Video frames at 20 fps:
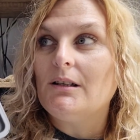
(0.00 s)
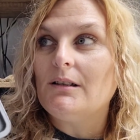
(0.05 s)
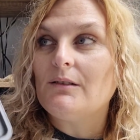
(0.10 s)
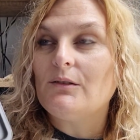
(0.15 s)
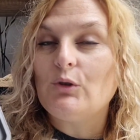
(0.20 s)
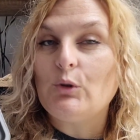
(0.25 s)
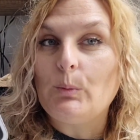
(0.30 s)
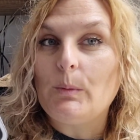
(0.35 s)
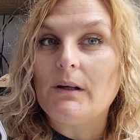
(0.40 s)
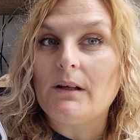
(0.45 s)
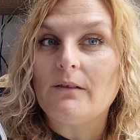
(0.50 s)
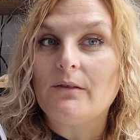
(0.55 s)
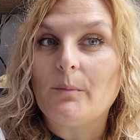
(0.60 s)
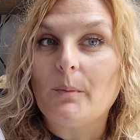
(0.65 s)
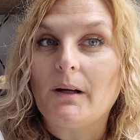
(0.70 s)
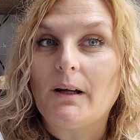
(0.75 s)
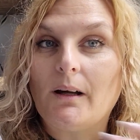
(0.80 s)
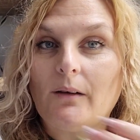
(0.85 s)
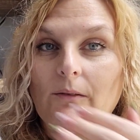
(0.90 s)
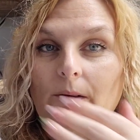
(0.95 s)
too big for
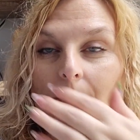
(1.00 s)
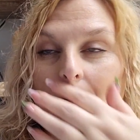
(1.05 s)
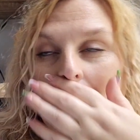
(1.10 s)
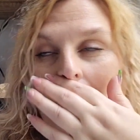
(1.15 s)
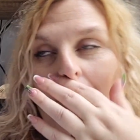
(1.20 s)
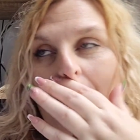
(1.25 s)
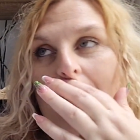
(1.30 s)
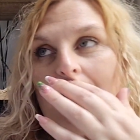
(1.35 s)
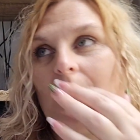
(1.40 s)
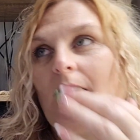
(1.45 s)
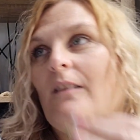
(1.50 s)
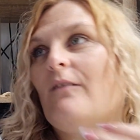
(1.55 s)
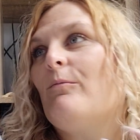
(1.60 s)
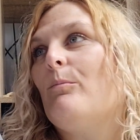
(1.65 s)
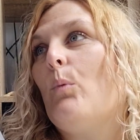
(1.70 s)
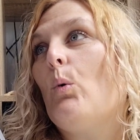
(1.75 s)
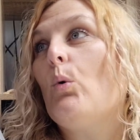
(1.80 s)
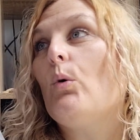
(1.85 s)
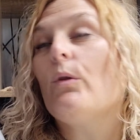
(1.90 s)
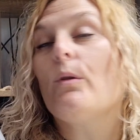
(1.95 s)
my oven. And I've
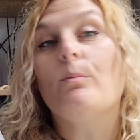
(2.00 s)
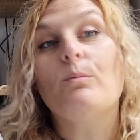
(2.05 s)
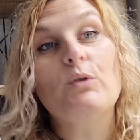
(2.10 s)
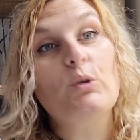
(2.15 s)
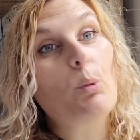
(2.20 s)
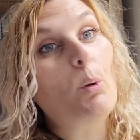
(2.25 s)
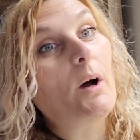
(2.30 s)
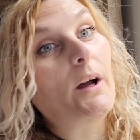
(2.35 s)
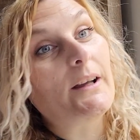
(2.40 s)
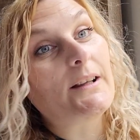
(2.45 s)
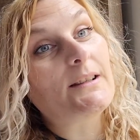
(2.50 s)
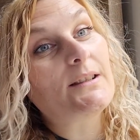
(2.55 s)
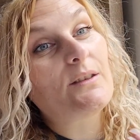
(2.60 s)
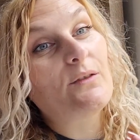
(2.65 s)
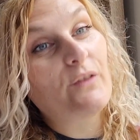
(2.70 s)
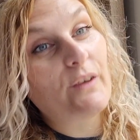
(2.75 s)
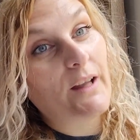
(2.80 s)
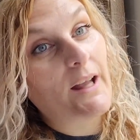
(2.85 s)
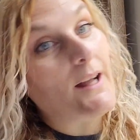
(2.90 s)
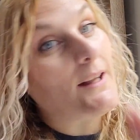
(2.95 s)
bought them twice
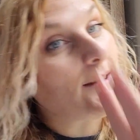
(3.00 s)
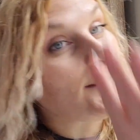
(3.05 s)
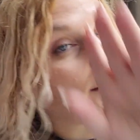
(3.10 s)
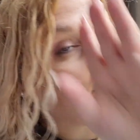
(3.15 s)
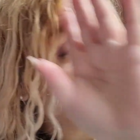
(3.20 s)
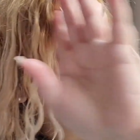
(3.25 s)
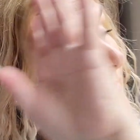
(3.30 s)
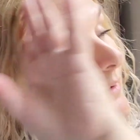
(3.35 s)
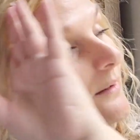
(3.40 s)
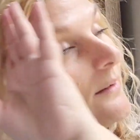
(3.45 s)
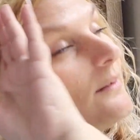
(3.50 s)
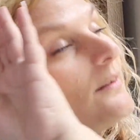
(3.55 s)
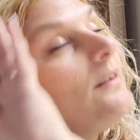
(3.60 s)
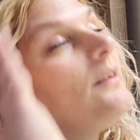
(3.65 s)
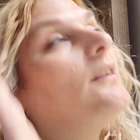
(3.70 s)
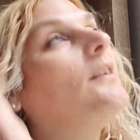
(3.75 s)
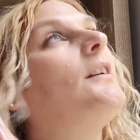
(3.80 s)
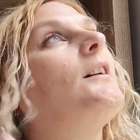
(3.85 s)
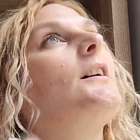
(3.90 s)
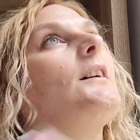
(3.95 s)
forgetting that
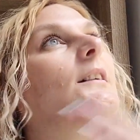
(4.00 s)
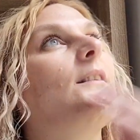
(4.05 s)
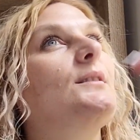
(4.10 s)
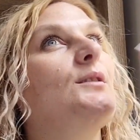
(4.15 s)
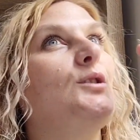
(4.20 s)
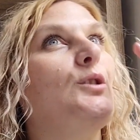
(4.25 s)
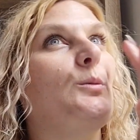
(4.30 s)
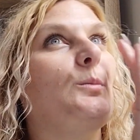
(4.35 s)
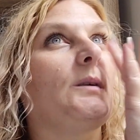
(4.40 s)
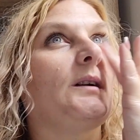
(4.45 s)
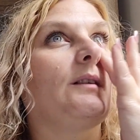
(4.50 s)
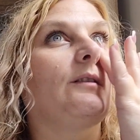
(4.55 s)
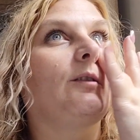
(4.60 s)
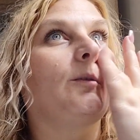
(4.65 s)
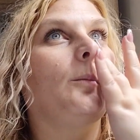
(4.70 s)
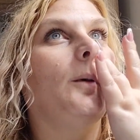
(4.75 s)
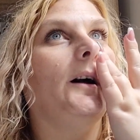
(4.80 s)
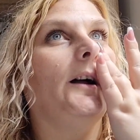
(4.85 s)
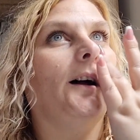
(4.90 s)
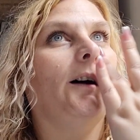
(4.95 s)
it's too big for
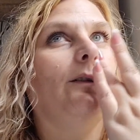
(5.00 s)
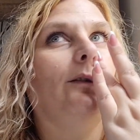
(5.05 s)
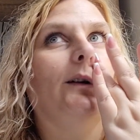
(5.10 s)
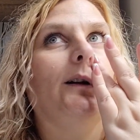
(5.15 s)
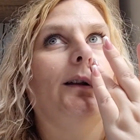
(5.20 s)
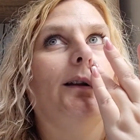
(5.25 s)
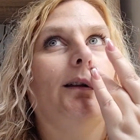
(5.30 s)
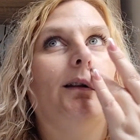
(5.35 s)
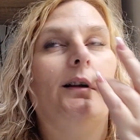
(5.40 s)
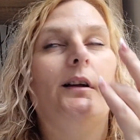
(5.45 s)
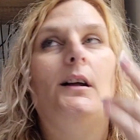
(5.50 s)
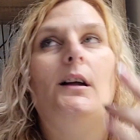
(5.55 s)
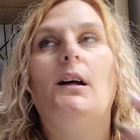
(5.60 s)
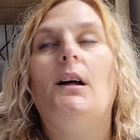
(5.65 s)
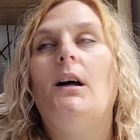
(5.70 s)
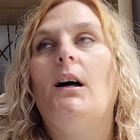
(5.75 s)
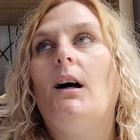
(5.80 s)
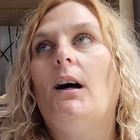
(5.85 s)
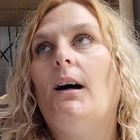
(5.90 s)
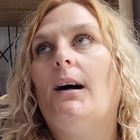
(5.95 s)
my oven.
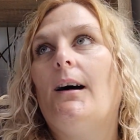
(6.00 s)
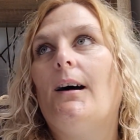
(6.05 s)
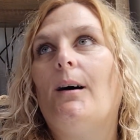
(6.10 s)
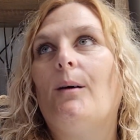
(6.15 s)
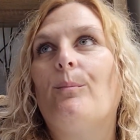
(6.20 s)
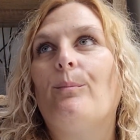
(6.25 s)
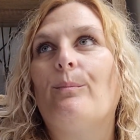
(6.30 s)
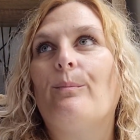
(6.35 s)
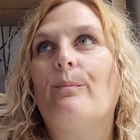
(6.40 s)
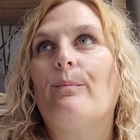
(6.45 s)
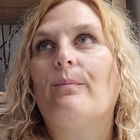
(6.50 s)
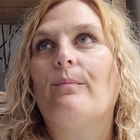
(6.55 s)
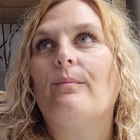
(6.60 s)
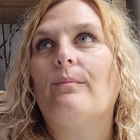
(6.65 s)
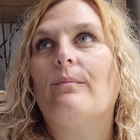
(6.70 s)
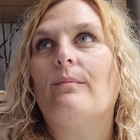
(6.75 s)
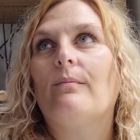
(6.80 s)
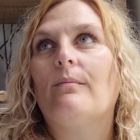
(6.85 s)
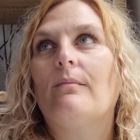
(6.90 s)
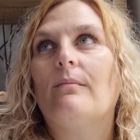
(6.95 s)

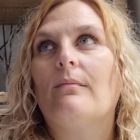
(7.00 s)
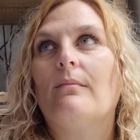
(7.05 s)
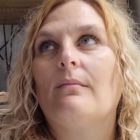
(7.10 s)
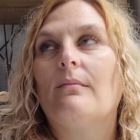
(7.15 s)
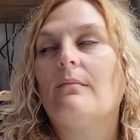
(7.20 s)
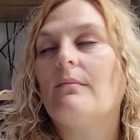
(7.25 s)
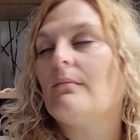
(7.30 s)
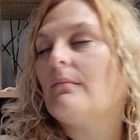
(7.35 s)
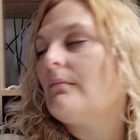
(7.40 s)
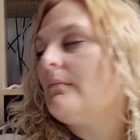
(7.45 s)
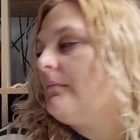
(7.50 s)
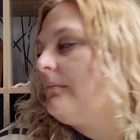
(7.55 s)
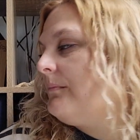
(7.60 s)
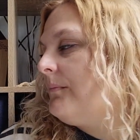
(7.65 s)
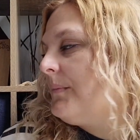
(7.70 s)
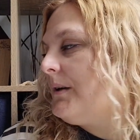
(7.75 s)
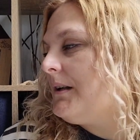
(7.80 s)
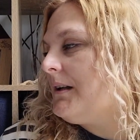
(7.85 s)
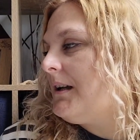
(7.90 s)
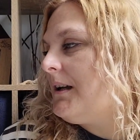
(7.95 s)

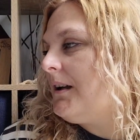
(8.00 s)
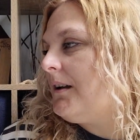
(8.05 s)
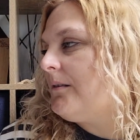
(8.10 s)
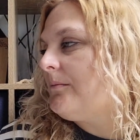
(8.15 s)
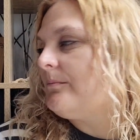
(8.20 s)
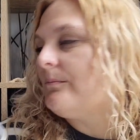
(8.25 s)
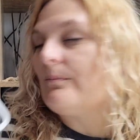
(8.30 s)
But yeah,